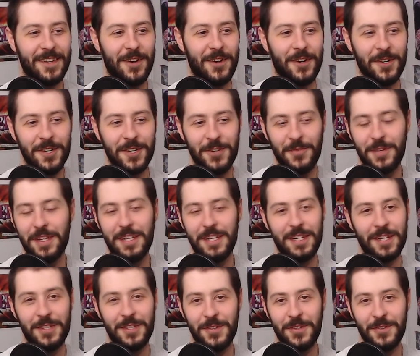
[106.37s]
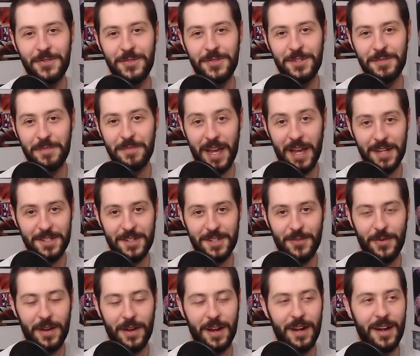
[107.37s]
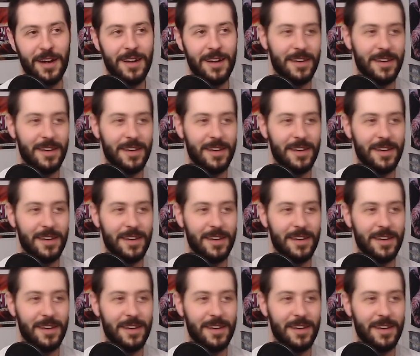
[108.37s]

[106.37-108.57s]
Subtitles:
all you really need to do is mash square